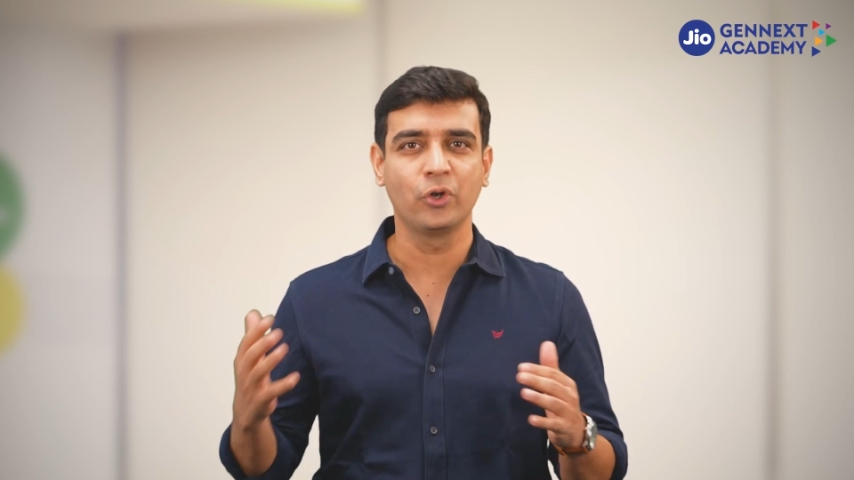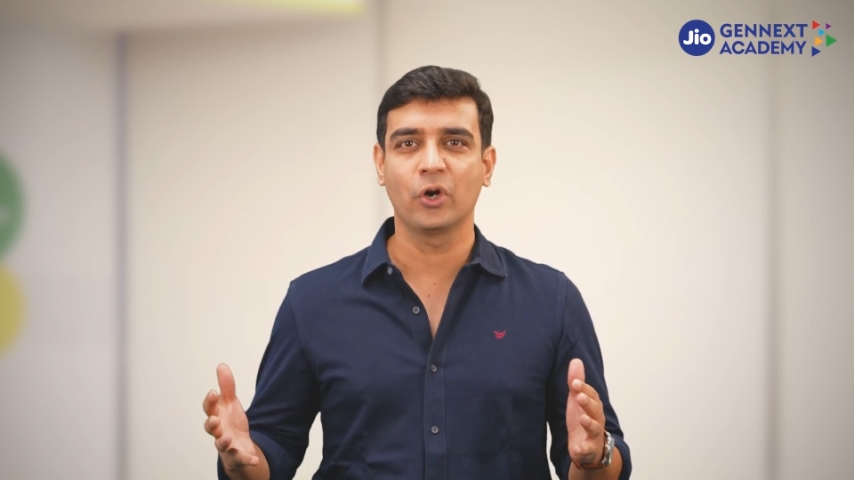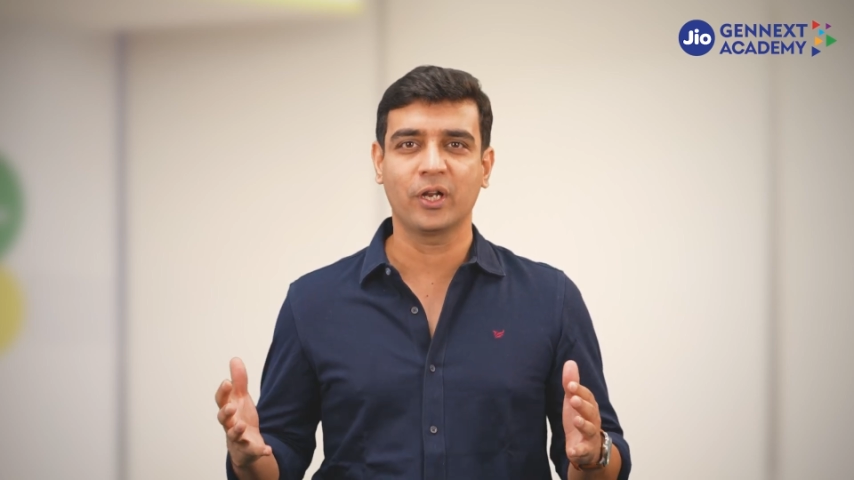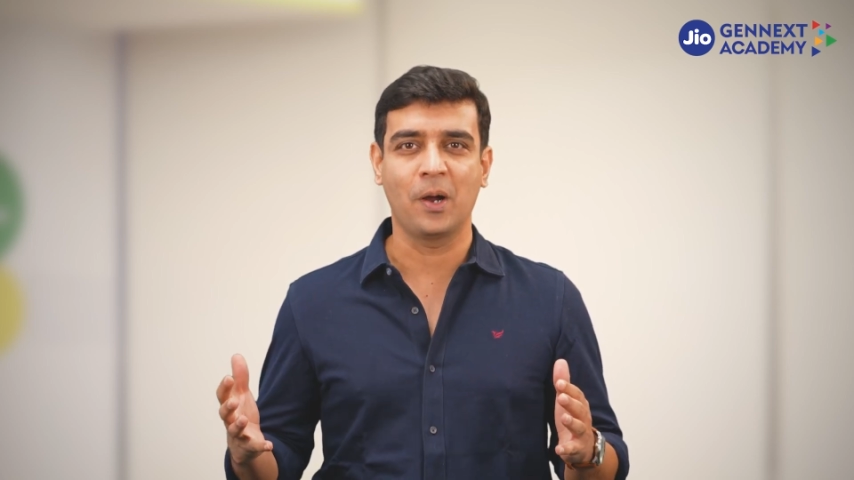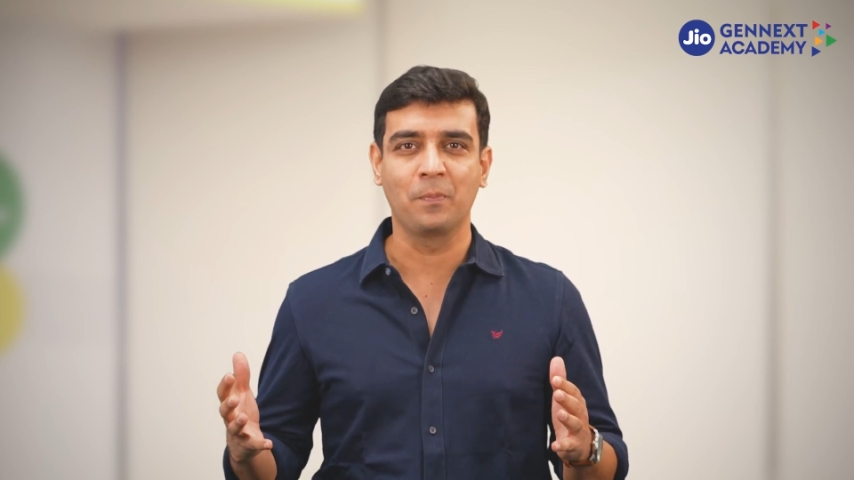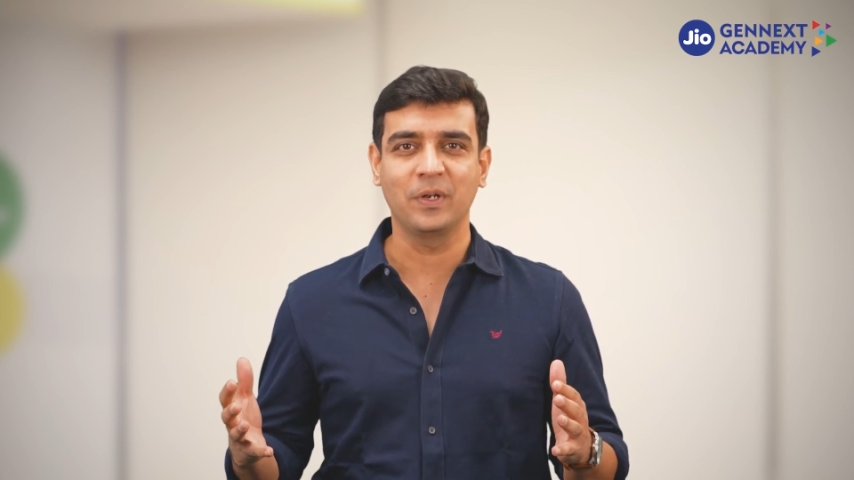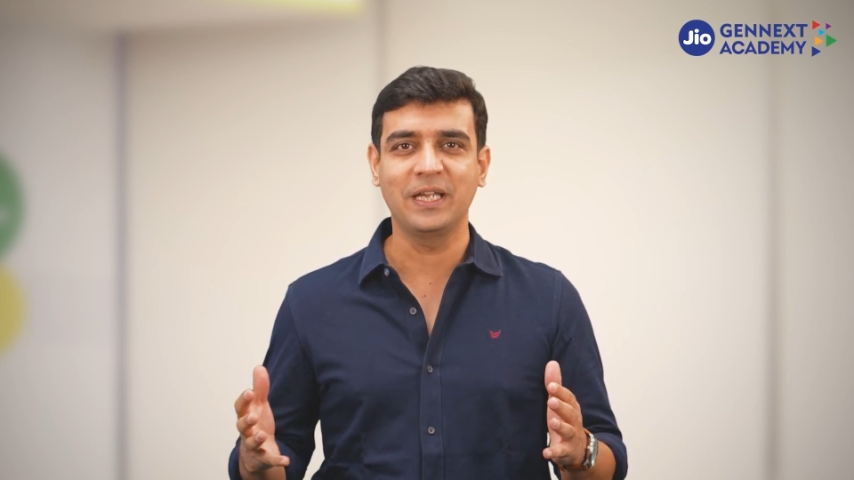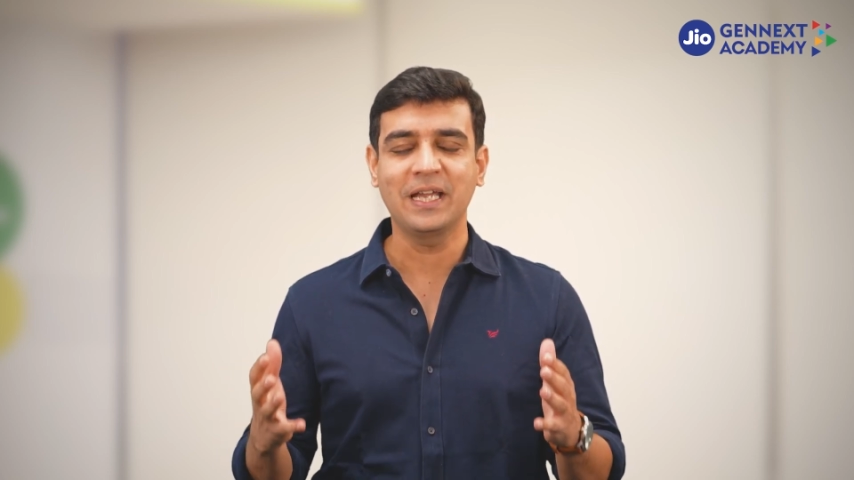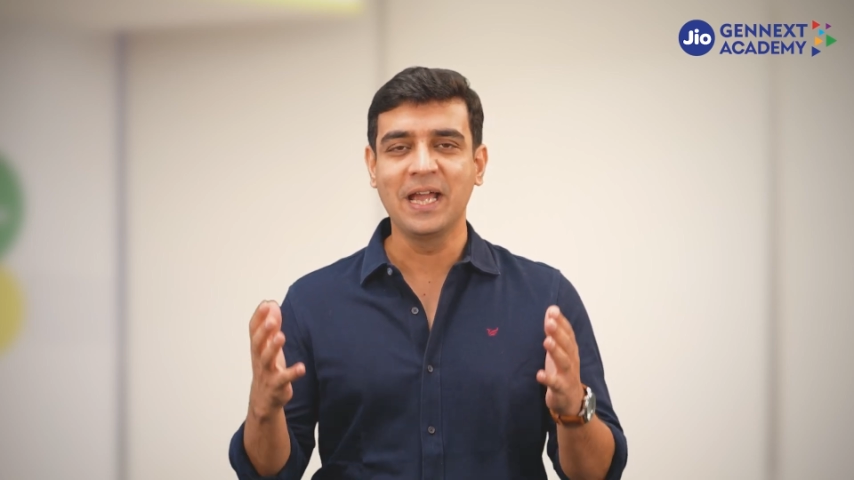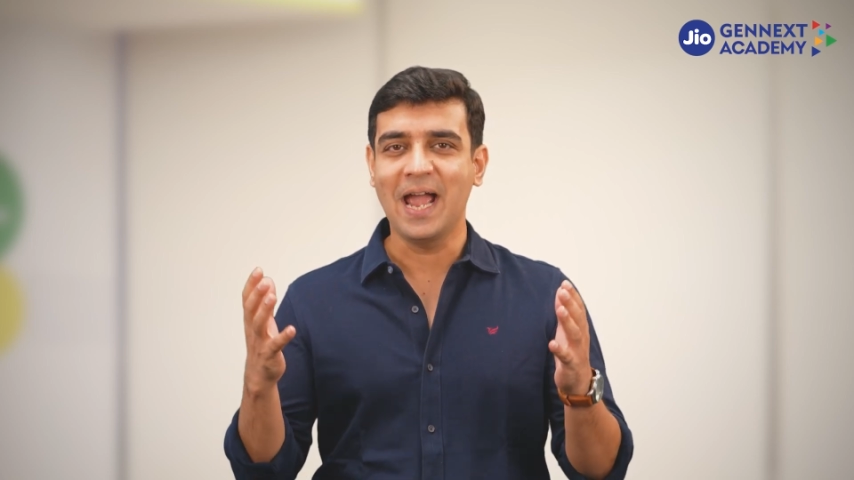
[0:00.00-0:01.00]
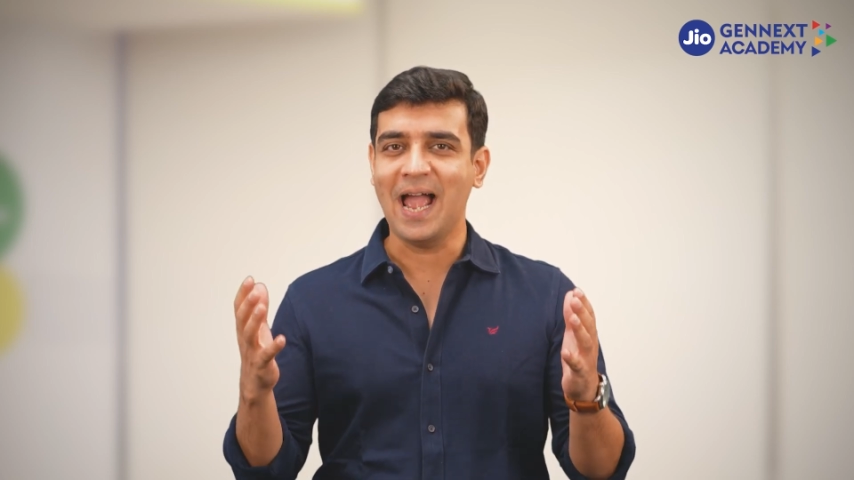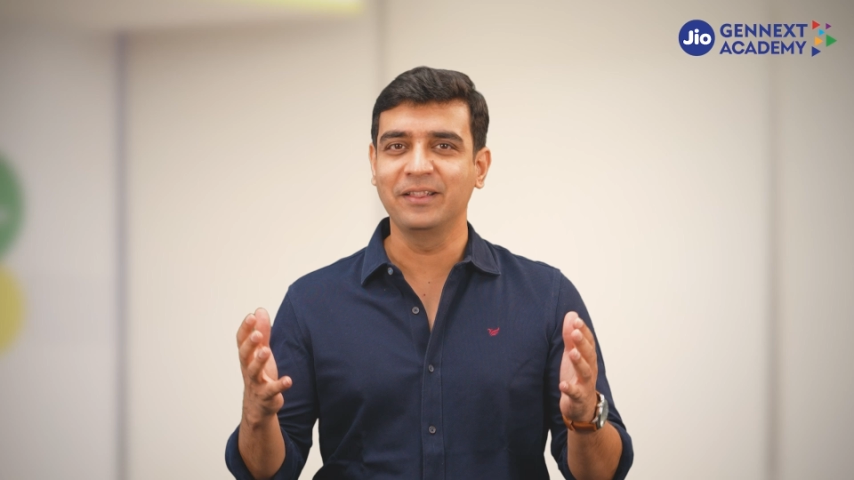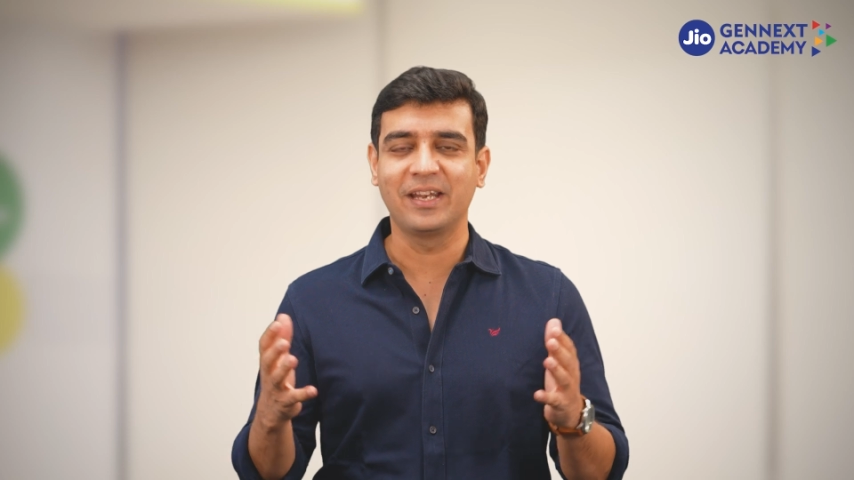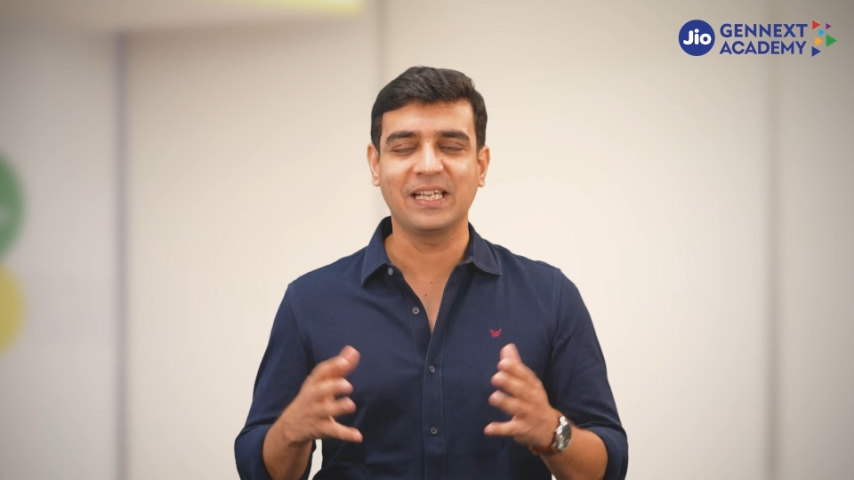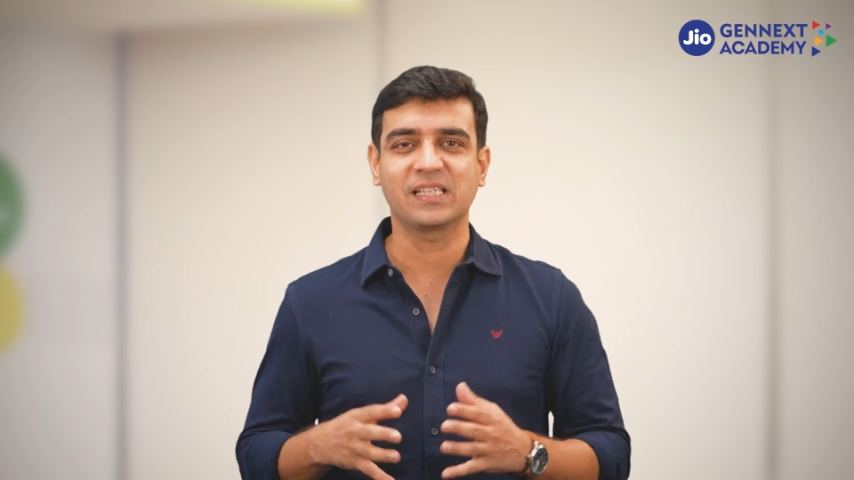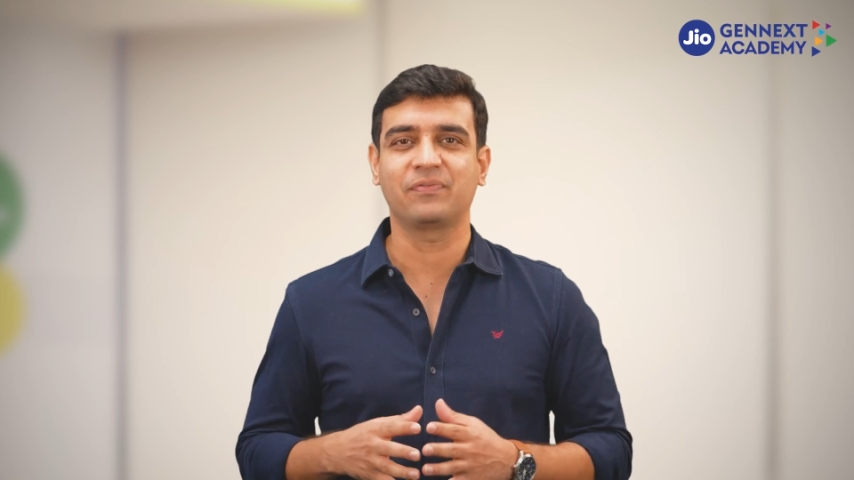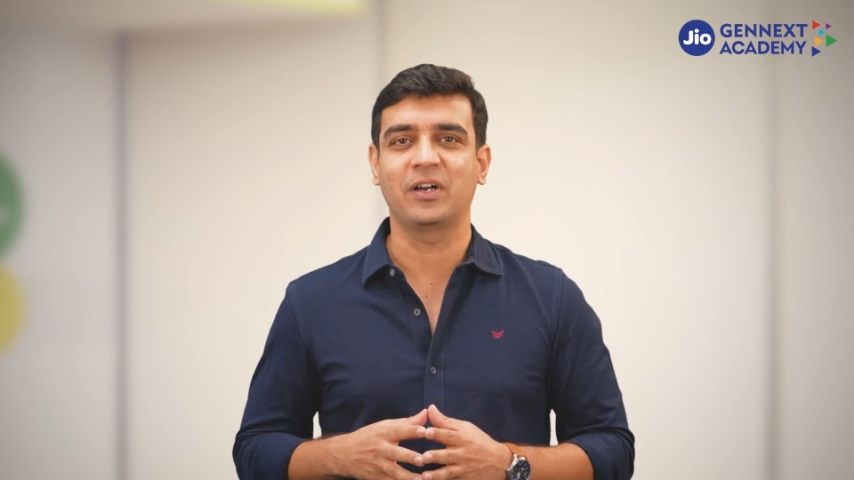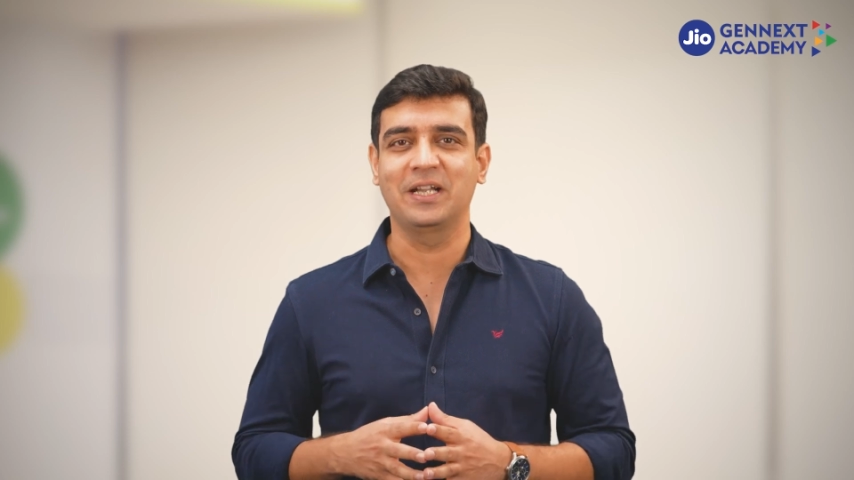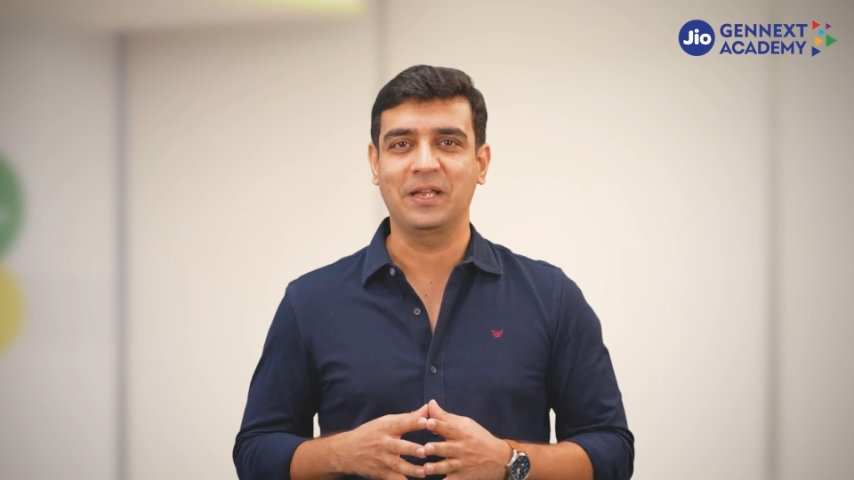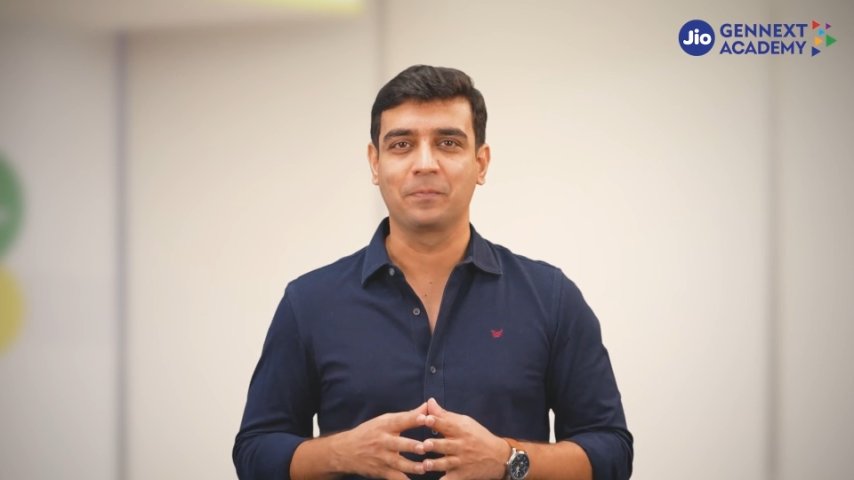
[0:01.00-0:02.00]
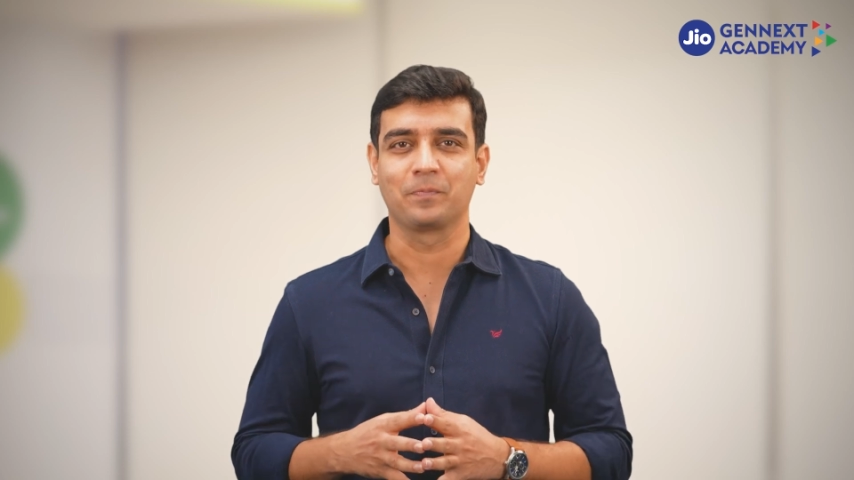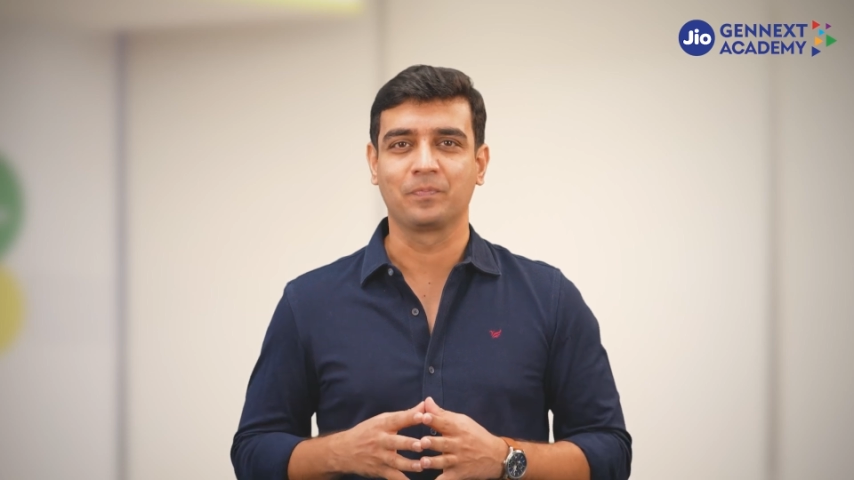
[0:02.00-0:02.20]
your company and raise funding.